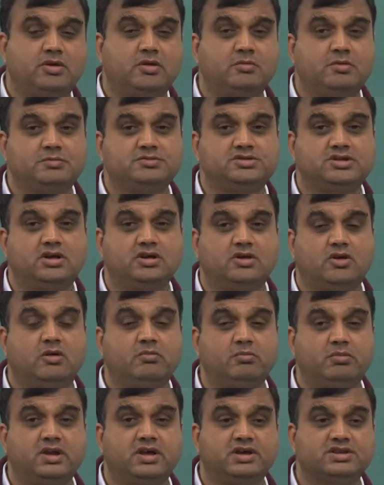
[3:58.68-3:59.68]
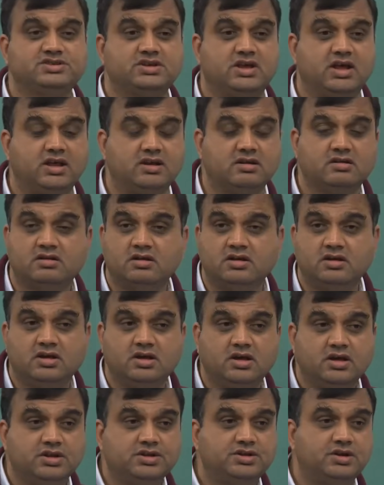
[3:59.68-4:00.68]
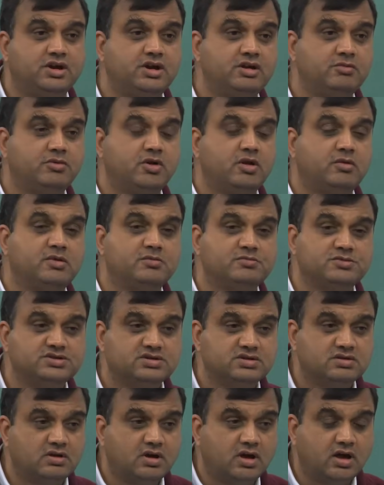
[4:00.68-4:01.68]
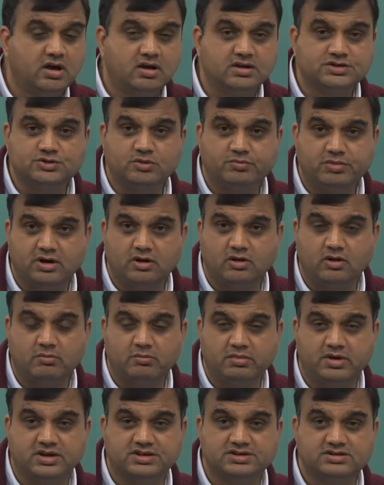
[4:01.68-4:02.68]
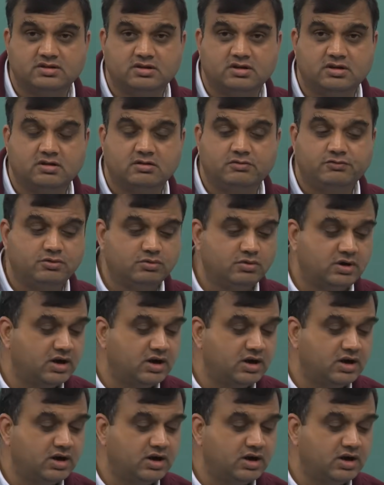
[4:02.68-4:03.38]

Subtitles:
problems are complex, and 3D problems are super complex. If you